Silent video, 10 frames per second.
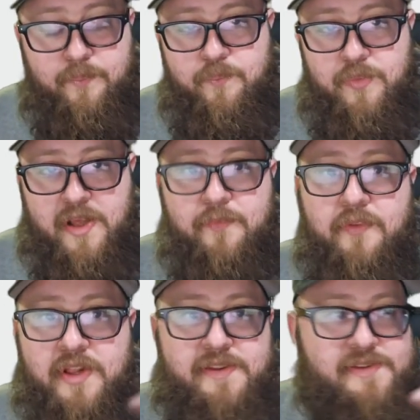
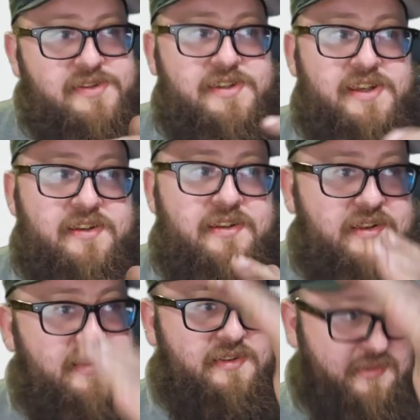definitely send
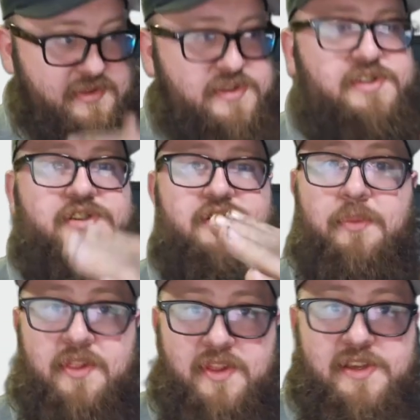some
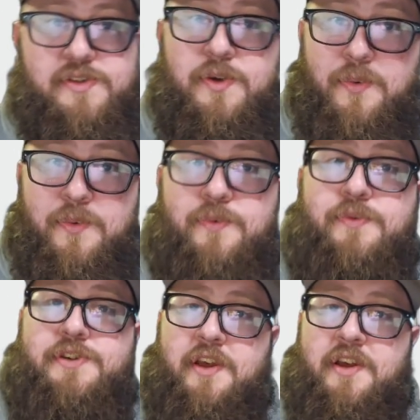of these
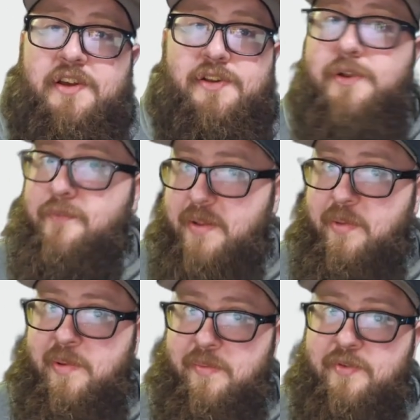tools to your family
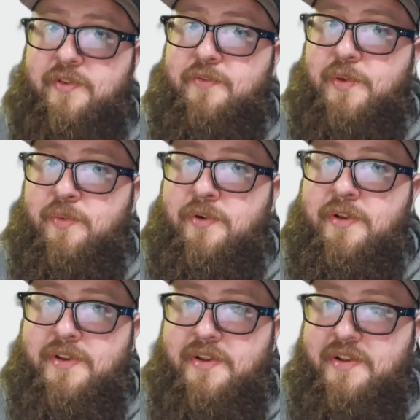members if you
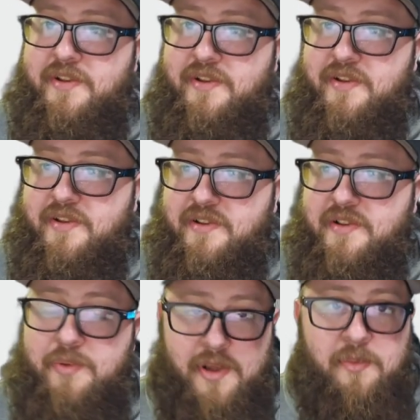want to
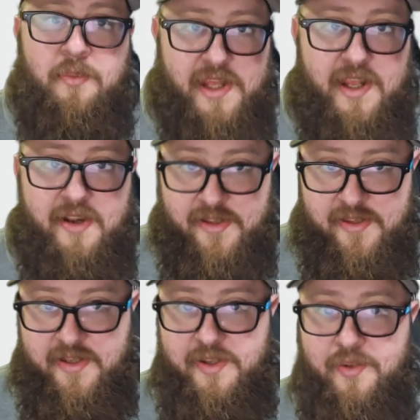become a mechanic
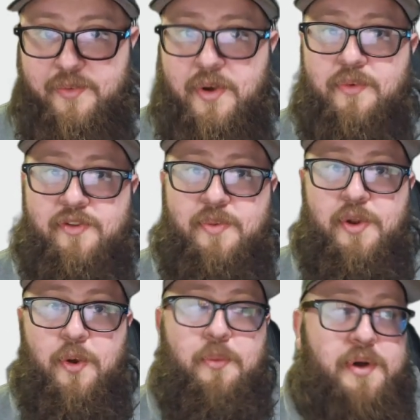and you don't want to spend
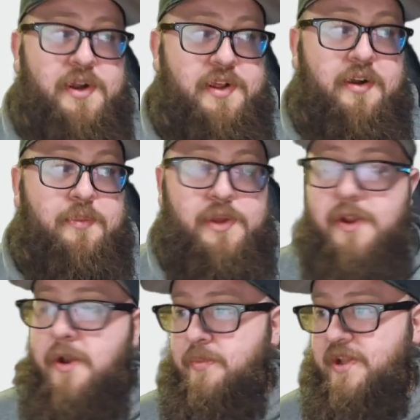all the money on them. You know
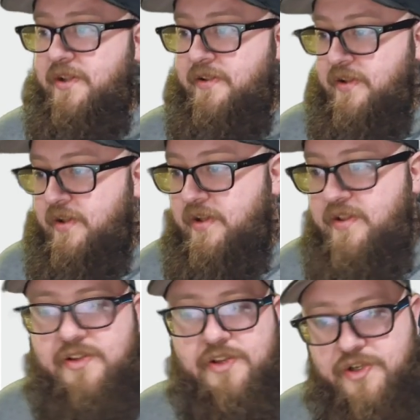what I mean?
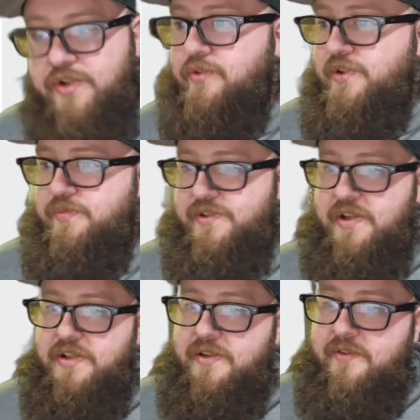Good Christmas
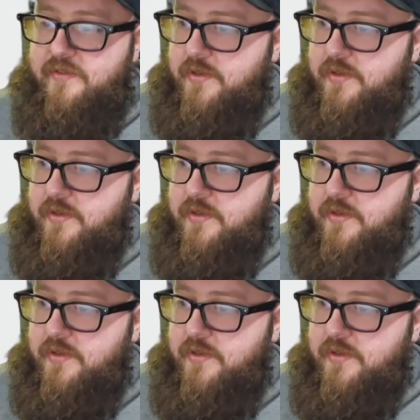ideas.